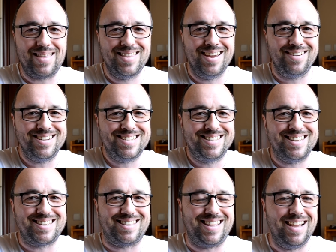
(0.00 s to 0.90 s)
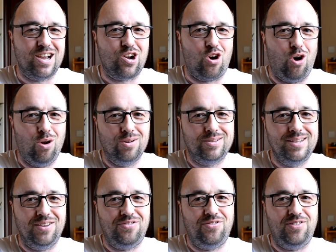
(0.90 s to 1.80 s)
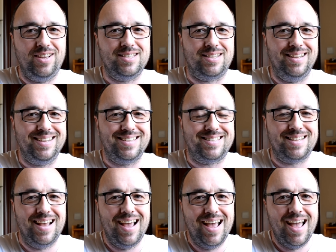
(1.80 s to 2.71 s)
there is this thing called the physics